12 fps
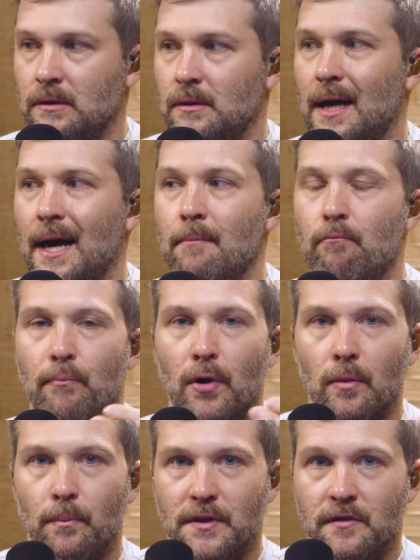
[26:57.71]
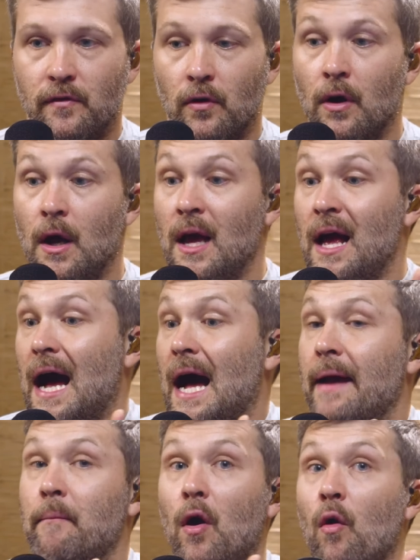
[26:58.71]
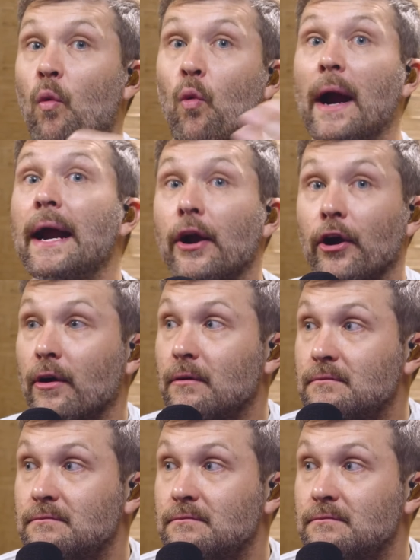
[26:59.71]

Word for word: Yeah. I'm purposeful. I'm aware.